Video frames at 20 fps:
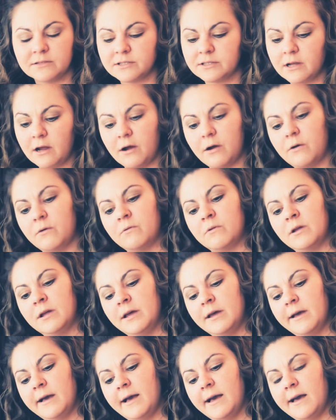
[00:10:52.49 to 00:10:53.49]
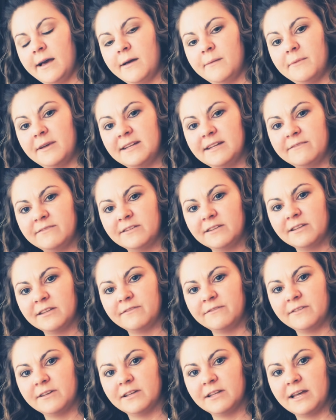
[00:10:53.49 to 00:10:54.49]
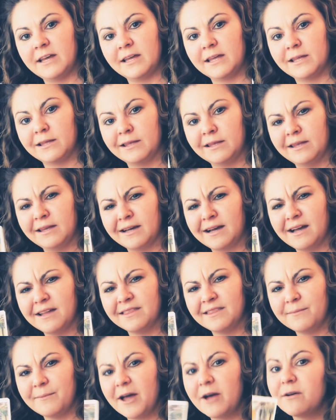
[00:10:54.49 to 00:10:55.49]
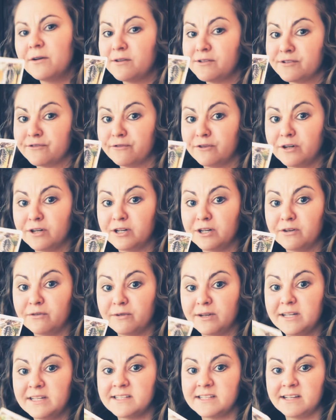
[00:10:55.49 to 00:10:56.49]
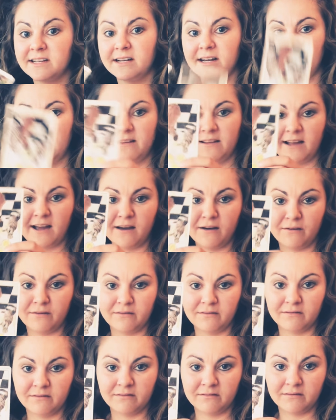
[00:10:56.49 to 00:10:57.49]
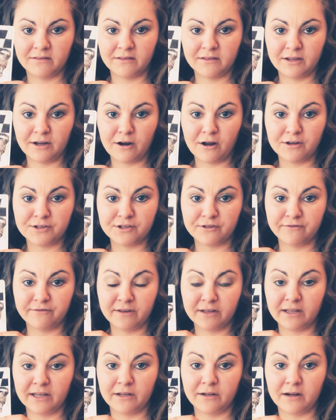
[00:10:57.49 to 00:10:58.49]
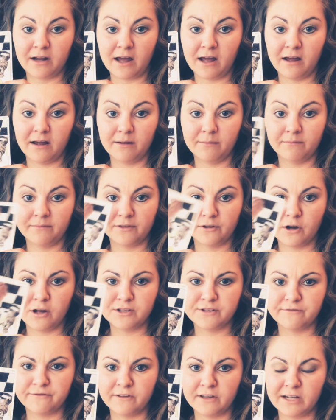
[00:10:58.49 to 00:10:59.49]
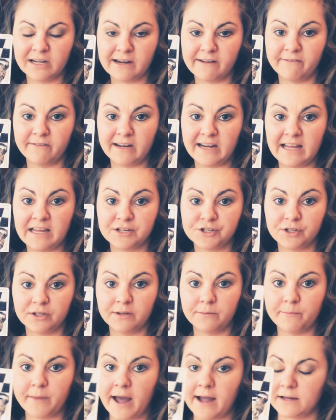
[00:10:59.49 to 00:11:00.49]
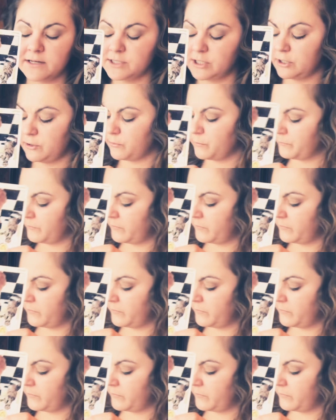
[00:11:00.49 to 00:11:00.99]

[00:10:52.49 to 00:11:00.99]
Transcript: So um, I definitely feel like you cut them out is for a good reason, and now they're also feeling um, they're also feeling a financial impact too.